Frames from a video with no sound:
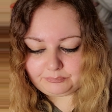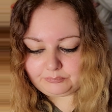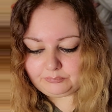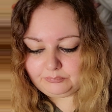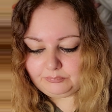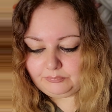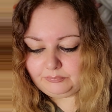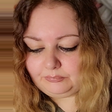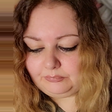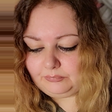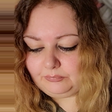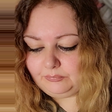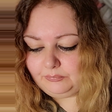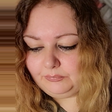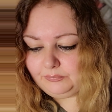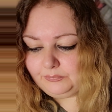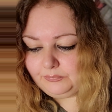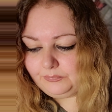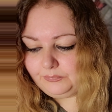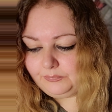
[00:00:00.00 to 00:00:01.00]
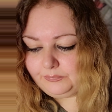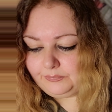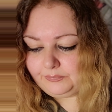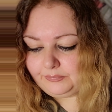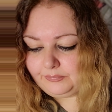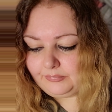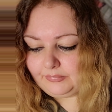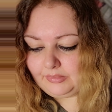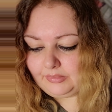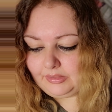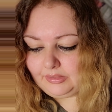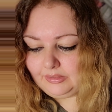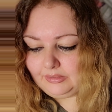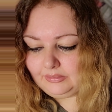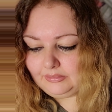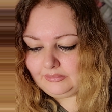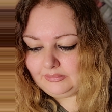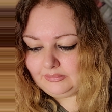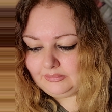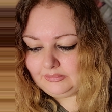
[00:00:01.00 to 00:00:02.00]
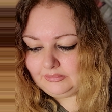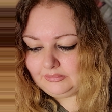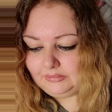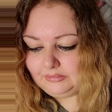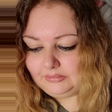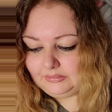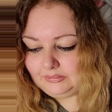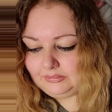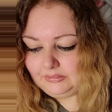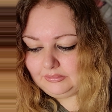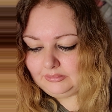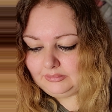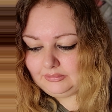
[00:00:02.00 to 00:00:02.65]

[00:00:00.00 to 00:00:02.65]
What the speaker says: (silence)